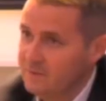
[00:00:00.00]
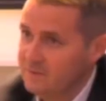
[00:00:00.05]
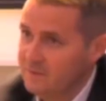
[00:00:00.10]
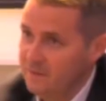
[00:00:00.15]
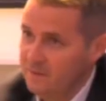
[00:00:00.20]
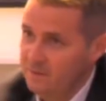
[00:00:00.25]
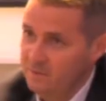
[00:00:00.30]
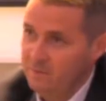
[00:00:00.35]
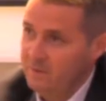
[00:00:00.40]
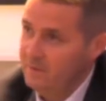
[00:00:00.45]

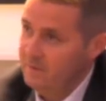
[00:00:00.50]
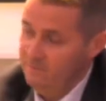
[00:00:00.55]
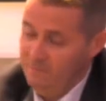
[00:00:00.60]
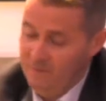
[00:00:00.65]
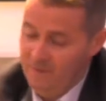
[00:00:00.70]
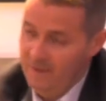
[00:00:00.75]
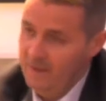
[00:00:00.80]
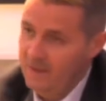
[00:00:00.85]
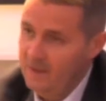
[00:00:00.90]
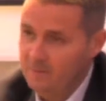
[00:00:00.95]
So
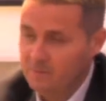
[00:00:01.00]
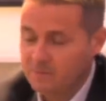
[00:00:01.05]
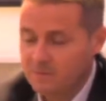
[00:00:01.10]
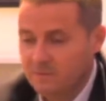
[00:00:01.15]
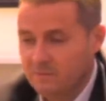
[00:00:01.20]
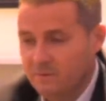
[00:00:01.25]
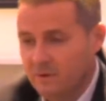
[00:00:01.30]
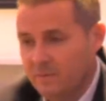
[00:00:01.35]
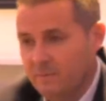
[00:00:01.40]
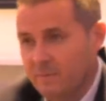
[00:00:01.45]
yeah, he was
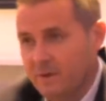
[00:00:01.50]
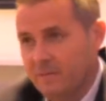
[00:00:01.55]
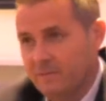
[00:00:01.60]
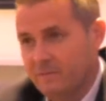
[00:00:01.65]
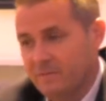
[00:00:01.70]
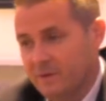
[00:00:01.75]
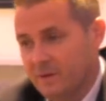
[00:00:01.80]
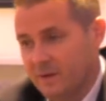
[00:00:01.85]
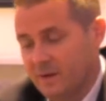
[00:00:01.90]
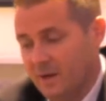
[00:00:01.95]
the right man
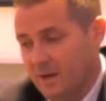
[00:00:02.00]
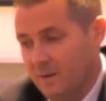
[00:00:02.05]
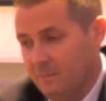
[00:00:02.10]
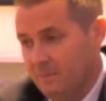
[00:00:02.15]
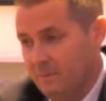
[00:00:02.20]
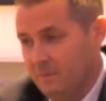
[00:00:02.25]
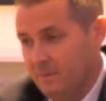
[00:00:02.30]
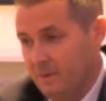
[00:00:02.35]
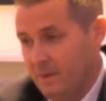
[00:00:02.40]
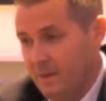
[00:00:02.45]
for the
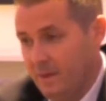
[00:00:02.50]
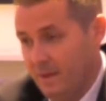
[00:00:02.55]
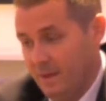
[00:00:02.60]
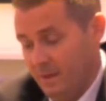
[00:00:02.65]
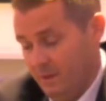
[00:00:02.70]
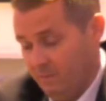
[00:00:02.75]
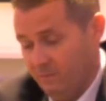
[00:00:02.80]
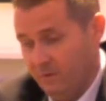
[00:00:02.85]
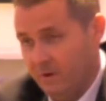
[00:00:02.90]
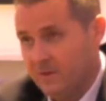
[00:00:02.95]
club
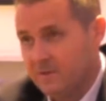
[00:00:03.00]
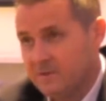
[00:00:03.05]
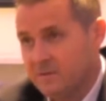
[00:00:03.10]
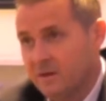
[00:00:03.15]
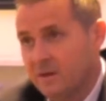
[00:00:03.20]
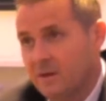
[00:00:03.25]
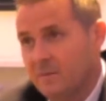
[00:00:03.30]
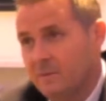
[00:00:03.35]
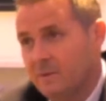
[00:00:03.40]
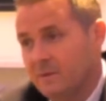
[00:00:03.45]
at the right
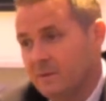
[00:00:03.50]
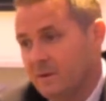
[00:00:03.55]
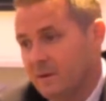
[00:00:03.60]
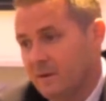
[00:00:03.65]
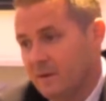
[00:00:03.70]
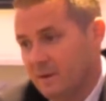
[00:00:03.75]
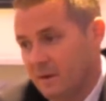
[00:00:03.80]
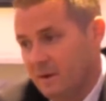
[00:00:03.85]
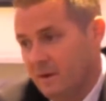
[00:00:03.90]
time, and